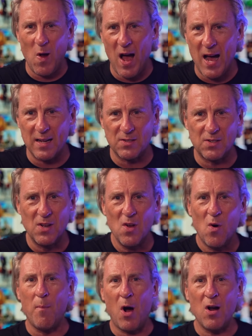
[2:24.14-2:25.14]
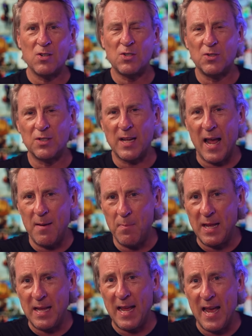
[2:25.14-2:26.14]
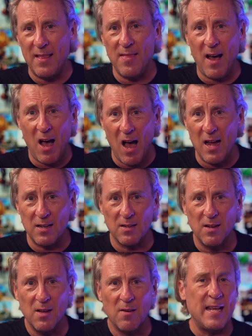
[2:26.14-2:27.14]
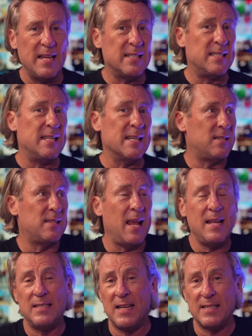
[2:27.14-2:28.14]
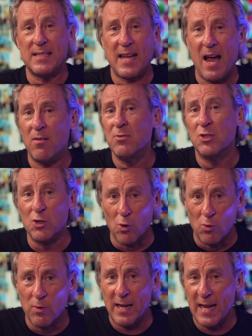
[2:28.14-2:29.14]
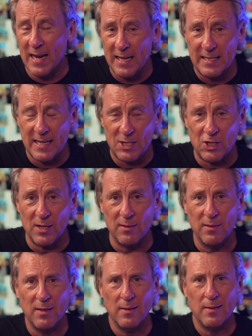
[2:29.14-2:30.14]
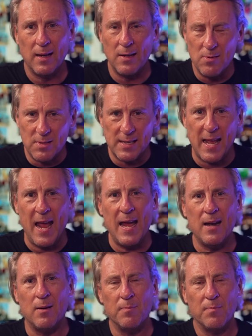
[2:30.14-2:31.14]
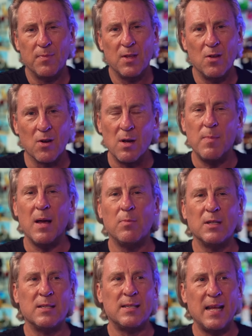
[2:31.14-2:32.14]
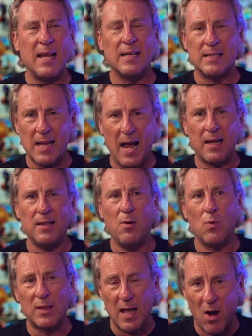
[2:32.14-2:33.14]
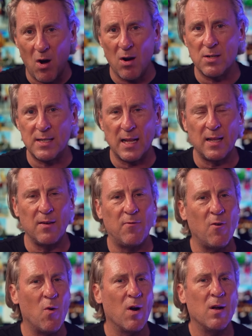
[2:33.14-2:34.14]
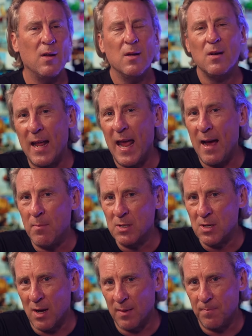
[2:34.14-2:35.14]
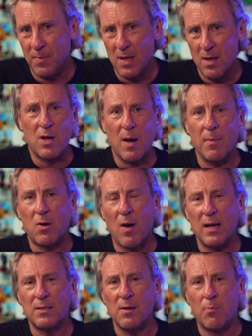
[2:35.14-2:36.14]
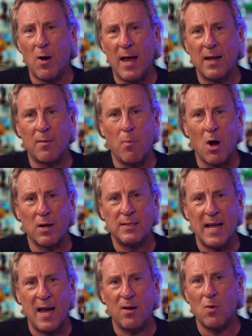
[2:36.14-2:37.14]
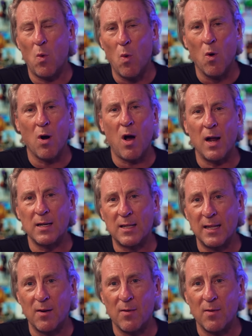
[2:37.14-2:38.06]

or Ross or Marshalls and begin the hunt for these, let's say, discount jewelry in addition, and you scan them, you're gonna be able to see exactly what they are selling for on Amazon. When you come across the product markdown or on